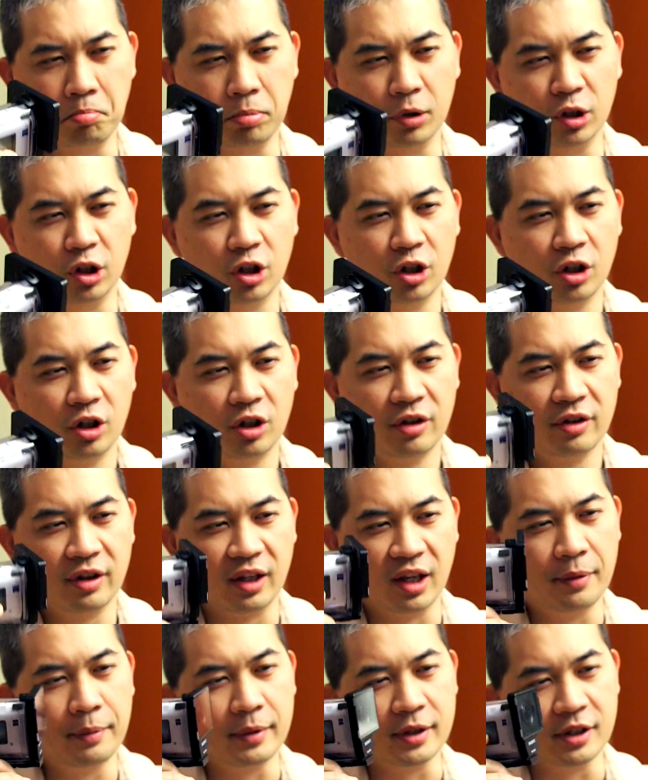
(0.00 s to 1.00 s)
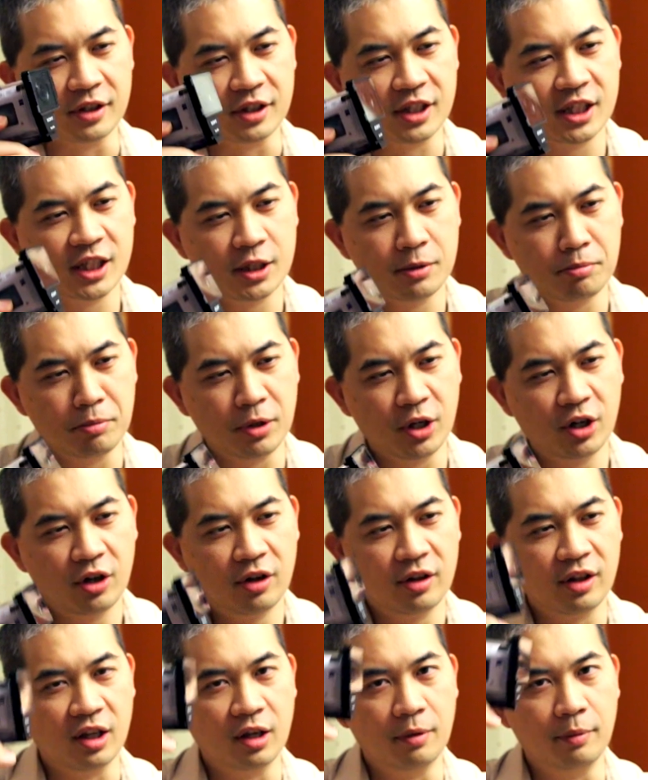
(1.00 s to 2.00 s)
blur the image and smear
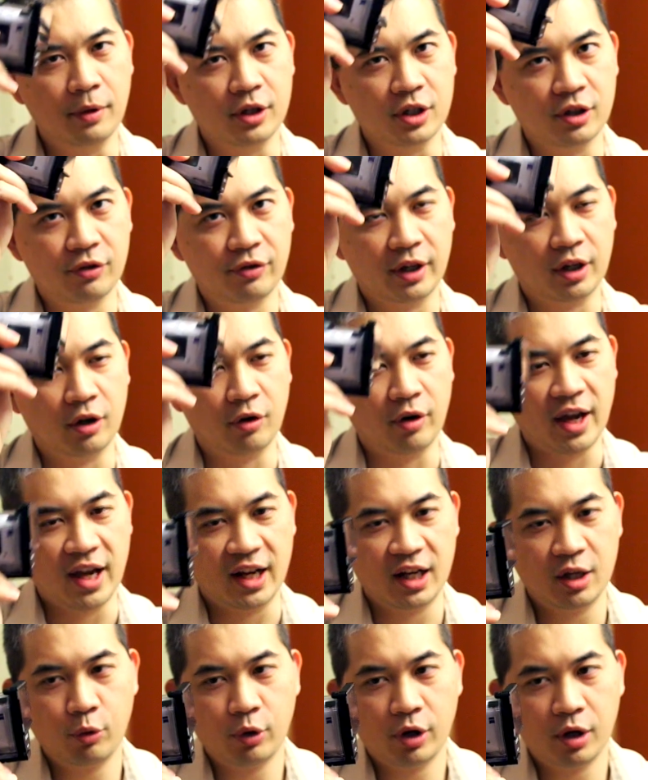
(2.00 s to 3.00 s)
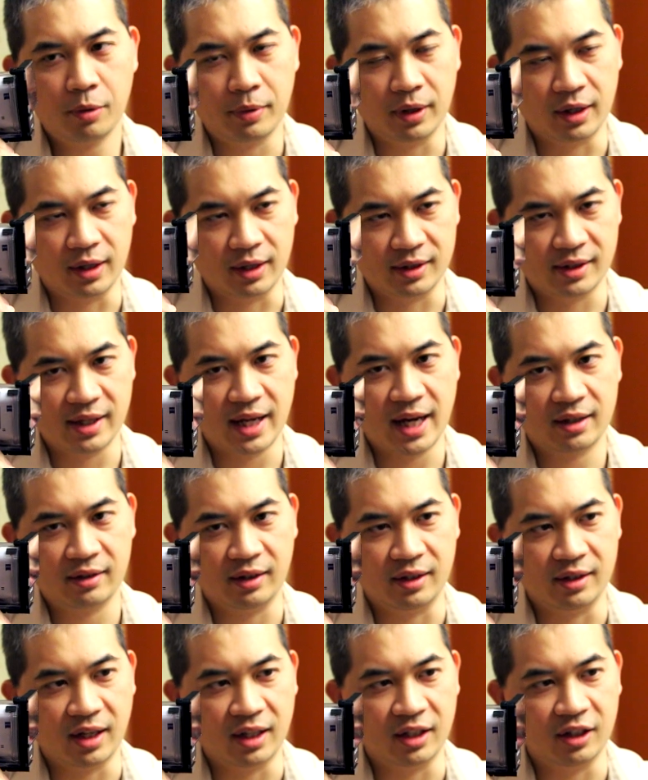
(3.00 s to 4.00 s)
the image if I go anywhere but
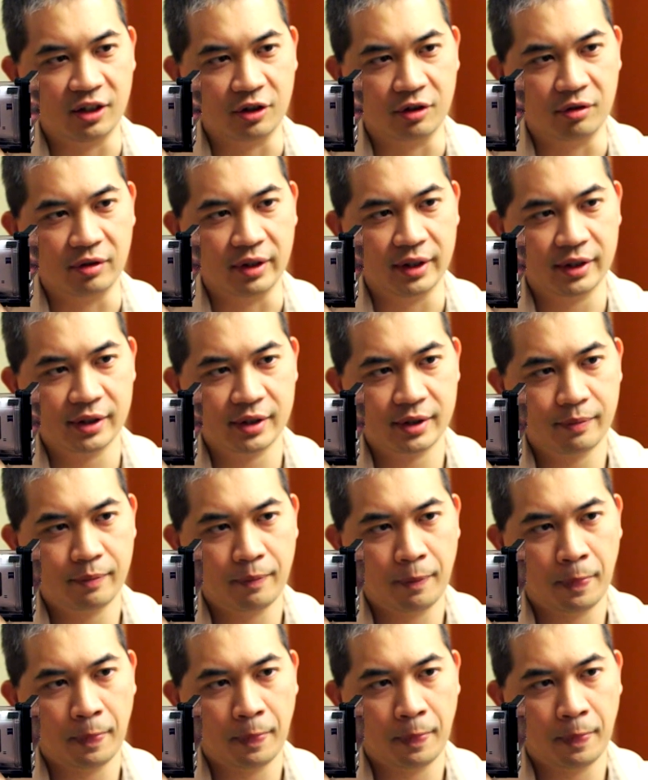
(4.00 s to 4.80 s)
exactly 90 degrees,